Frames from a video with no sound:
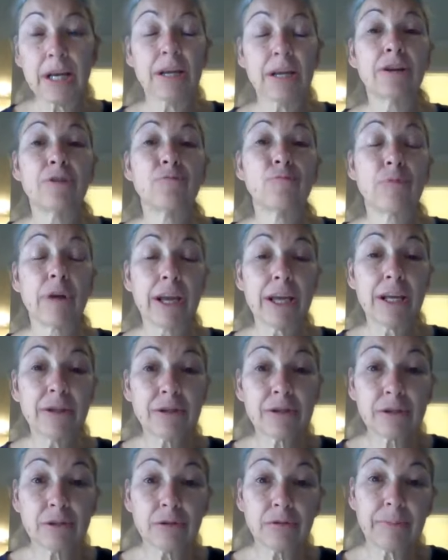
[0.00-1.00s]
It had
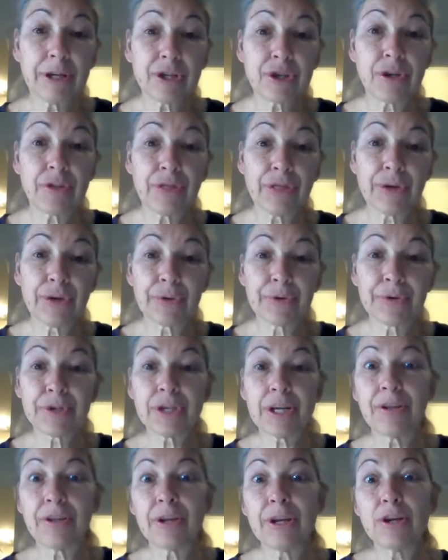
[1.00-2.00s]
rained so much on
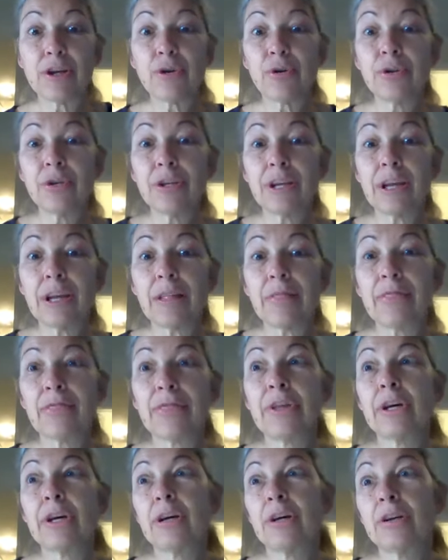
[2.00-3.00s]
Thursday that he couldn't get
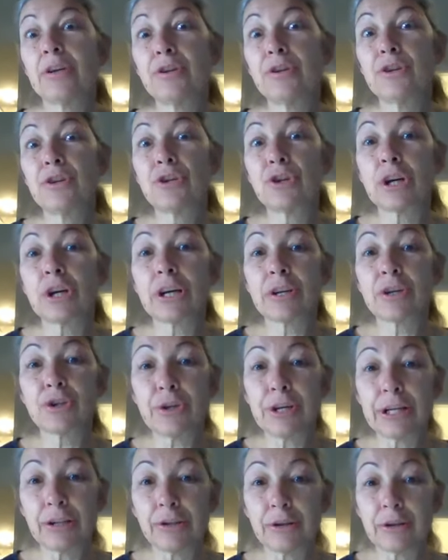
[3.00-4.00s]
the truck and
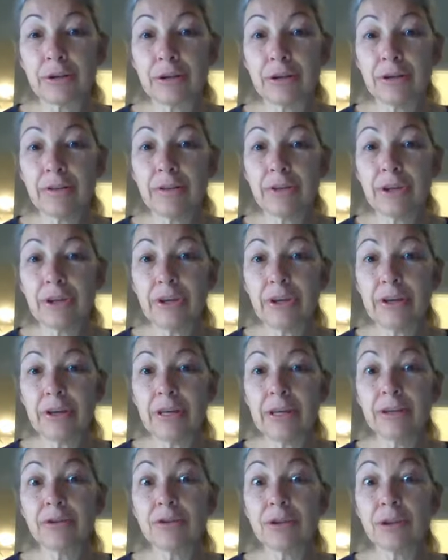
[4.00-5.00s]
trailer
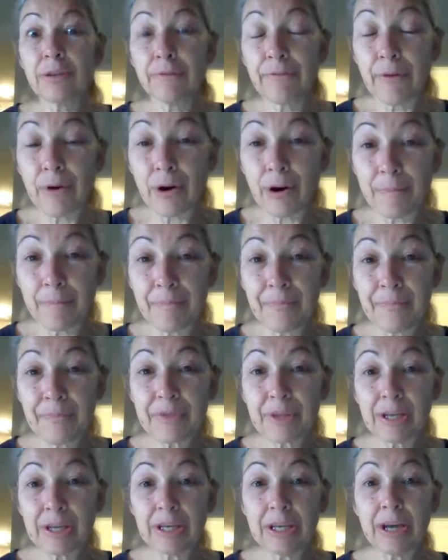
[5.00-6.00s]
into the farm.
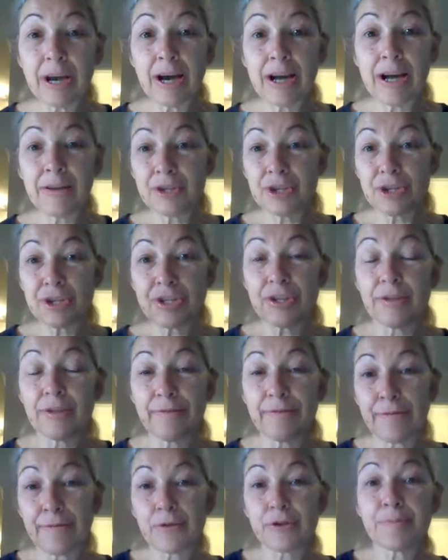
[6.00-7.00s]
He got just to the
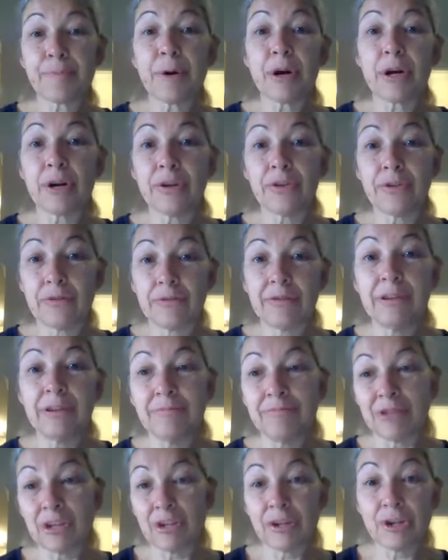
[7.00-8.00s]
first part of,
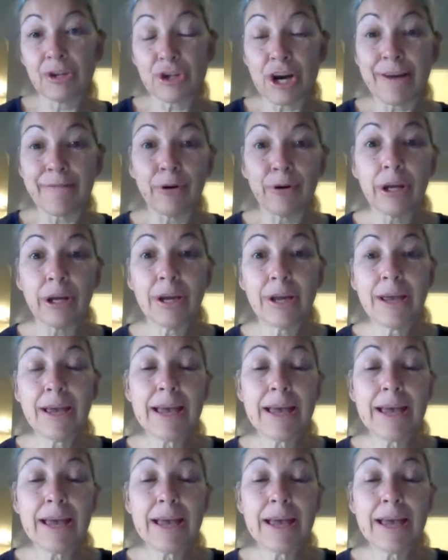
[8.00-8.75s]
into the driveway.